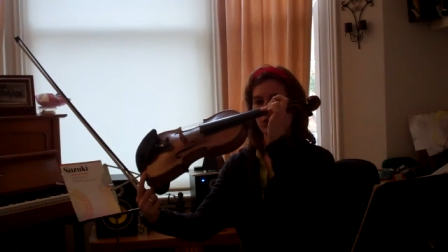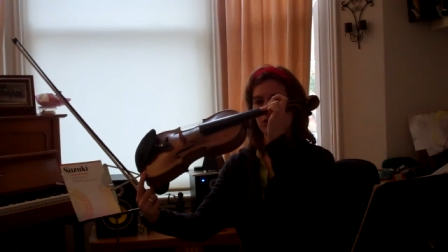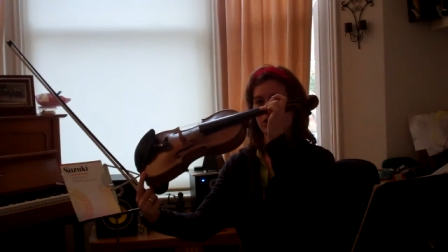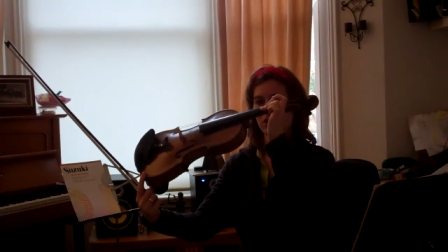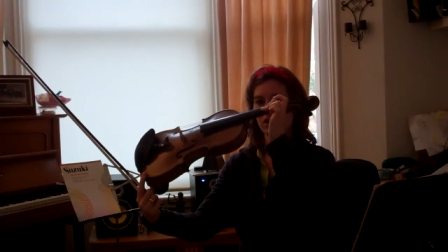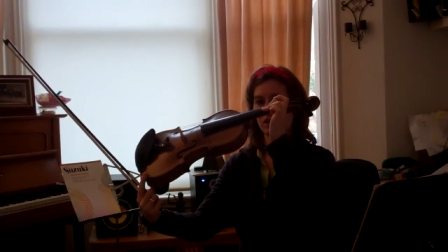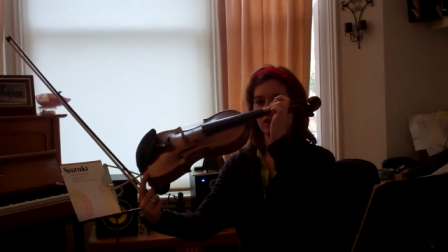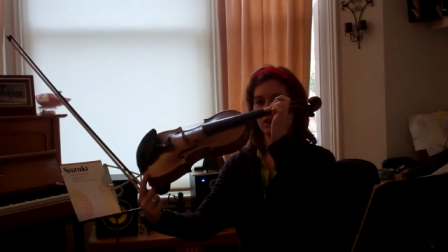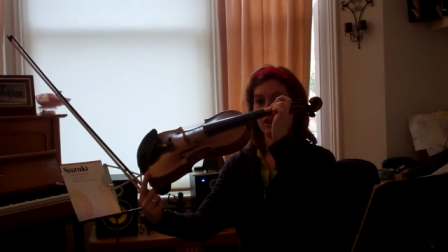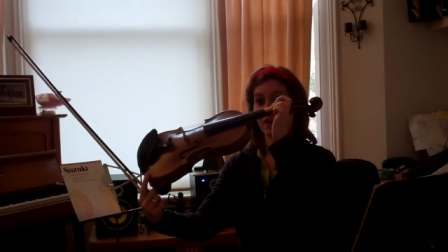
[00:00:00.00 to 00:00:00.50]
to
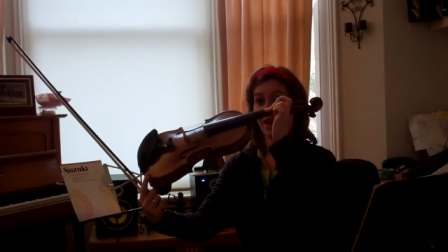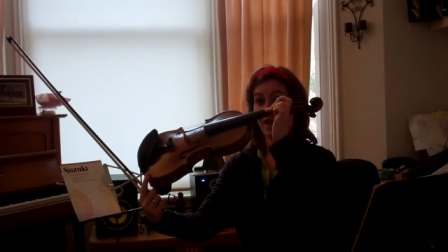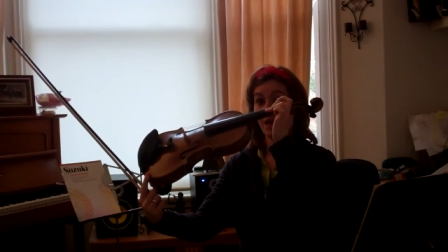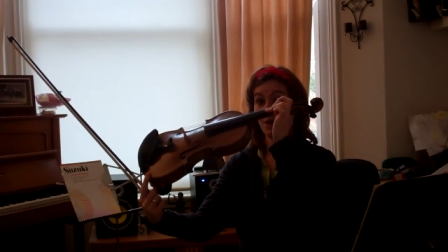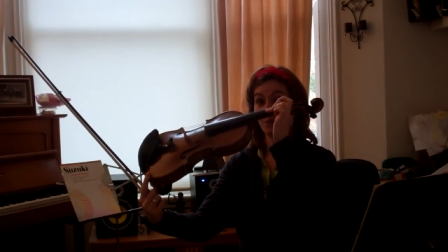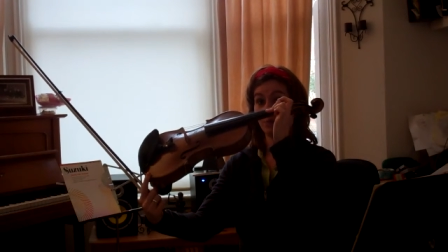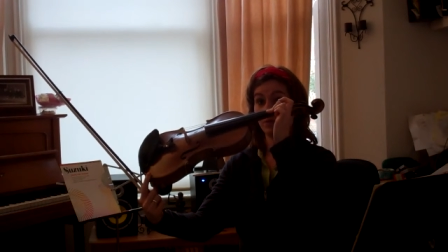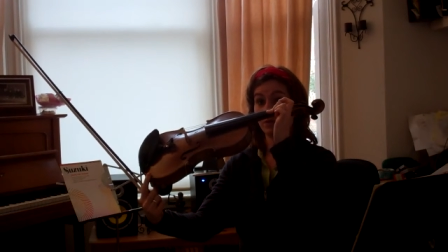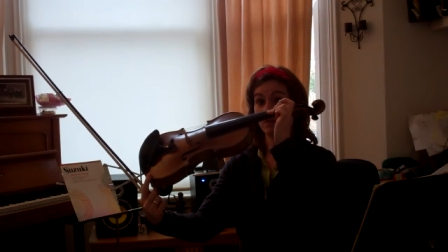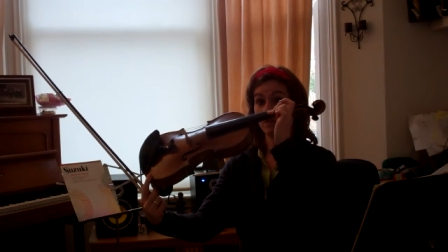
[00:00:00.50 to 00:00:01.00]

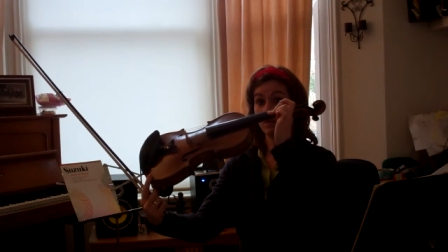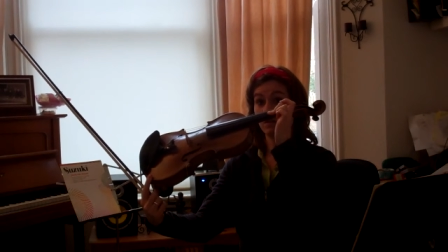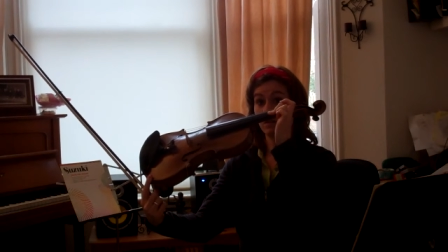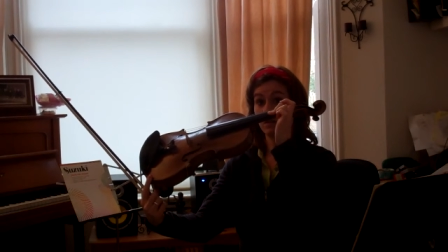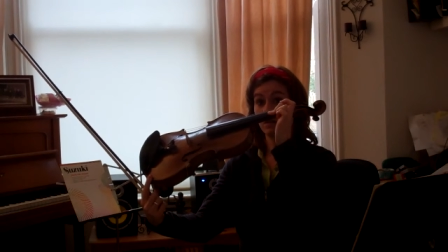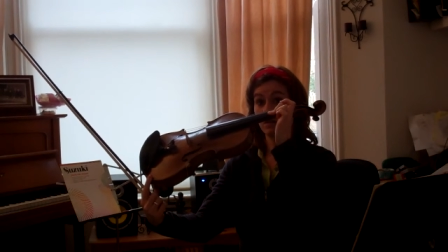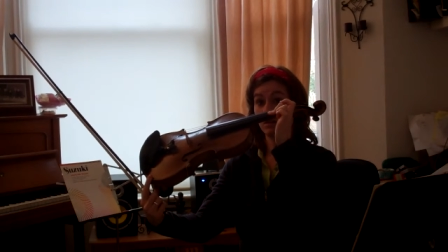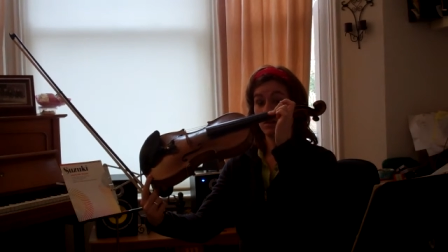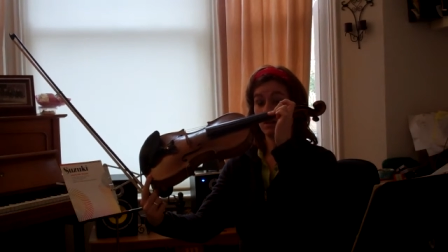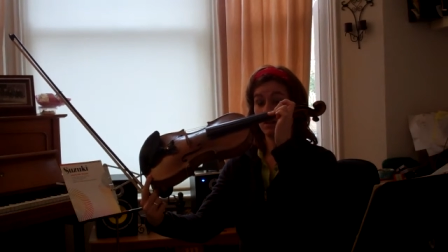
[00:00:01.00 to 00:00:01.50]
collapse,
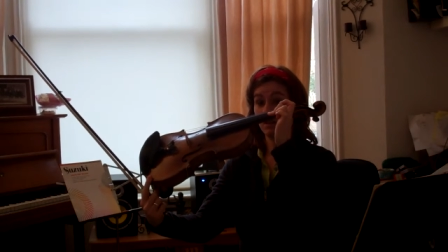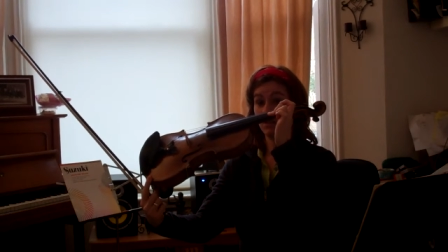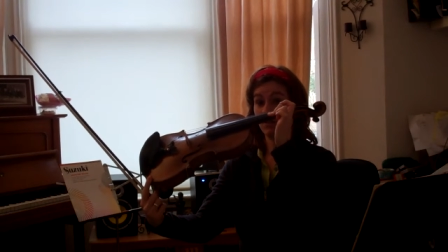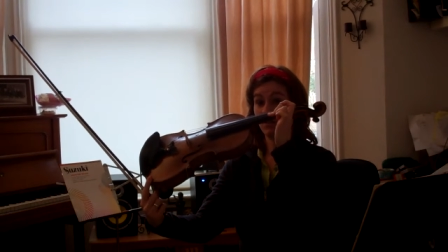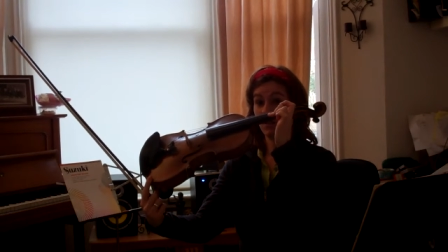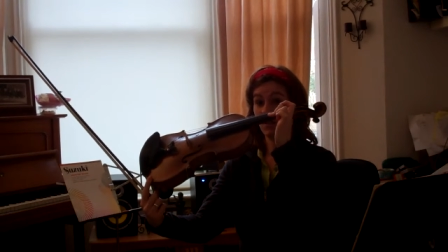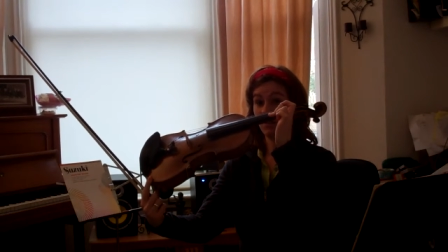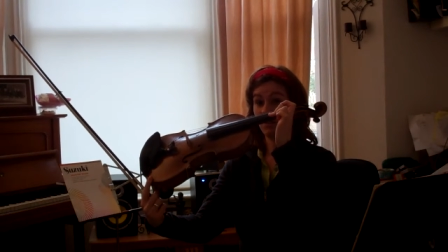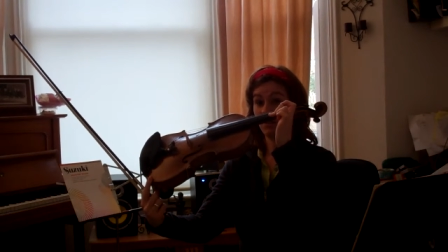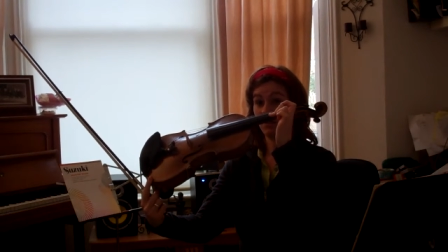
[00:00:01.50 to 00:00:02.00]
because
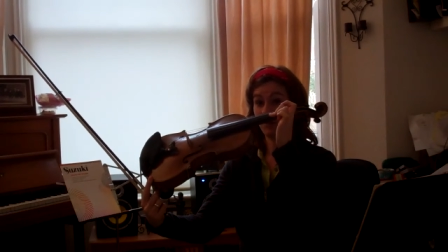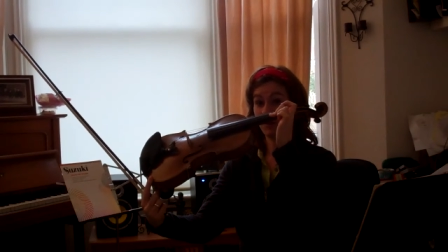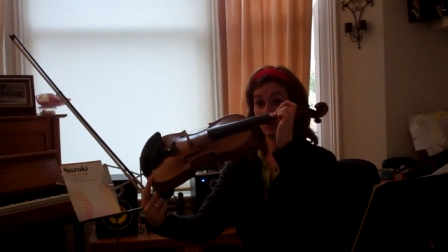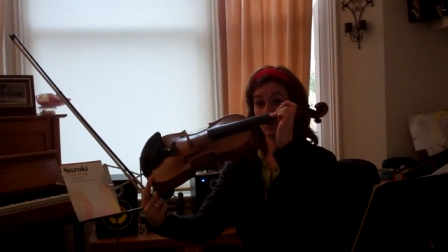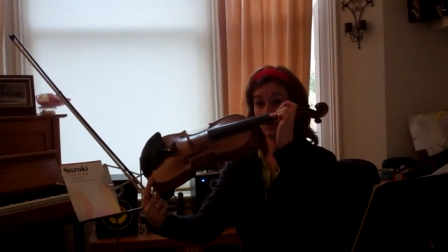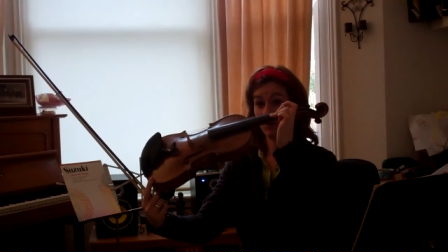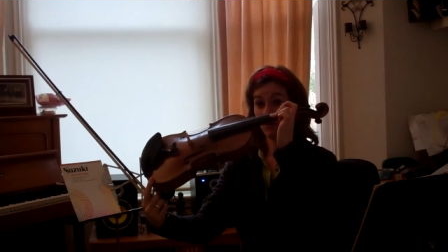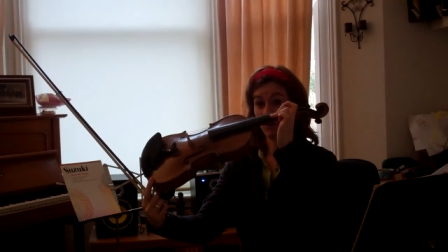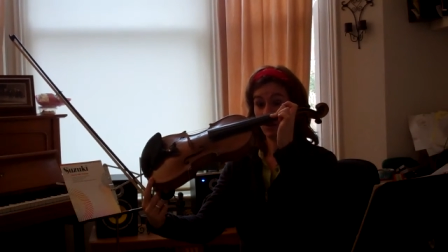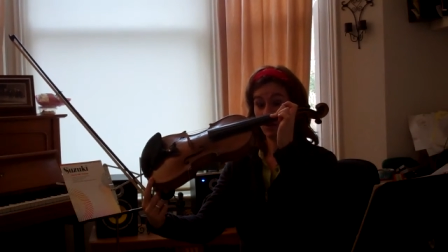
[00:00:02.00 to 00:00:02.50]
then the finger
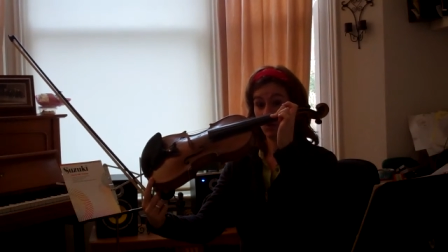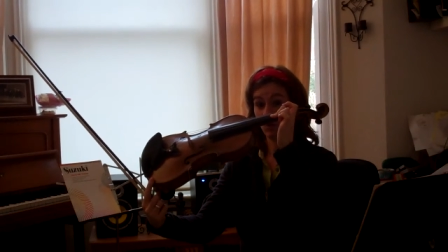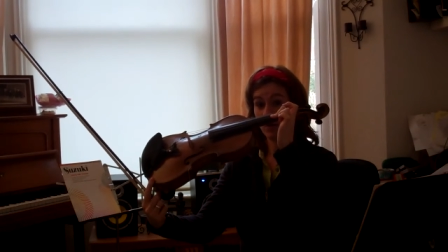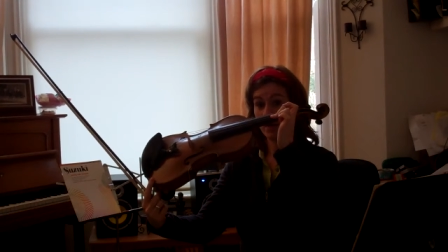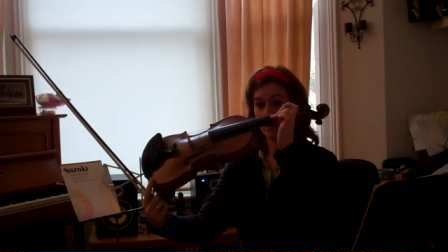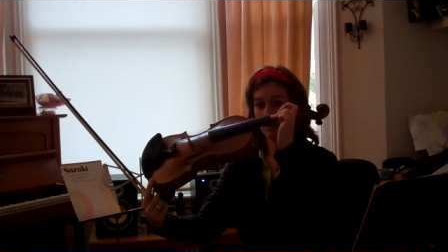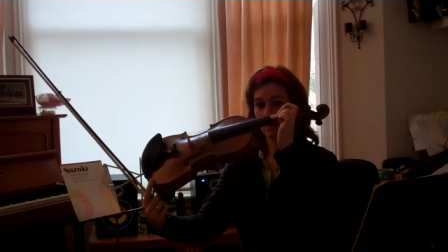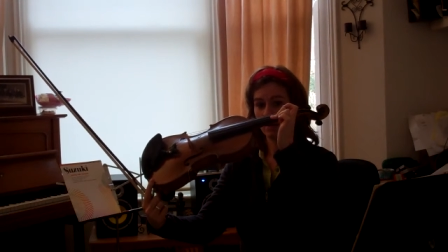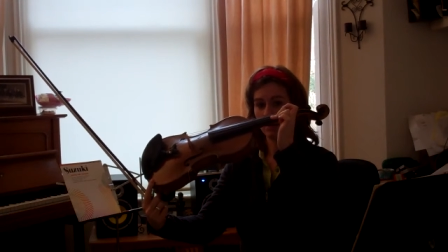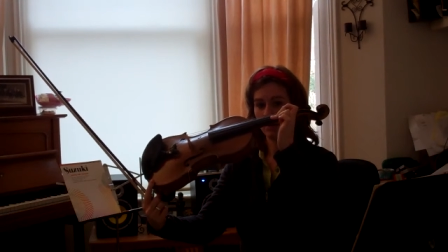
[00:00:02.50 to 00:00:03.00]
is very
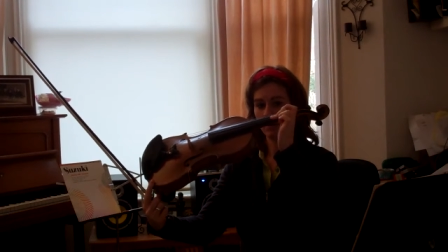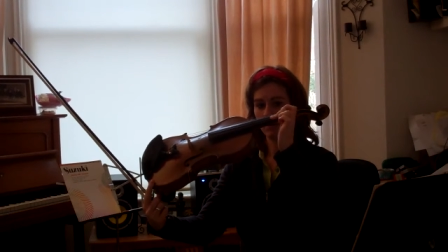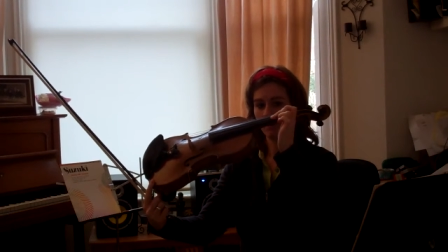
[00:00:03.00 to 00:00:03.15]
weak.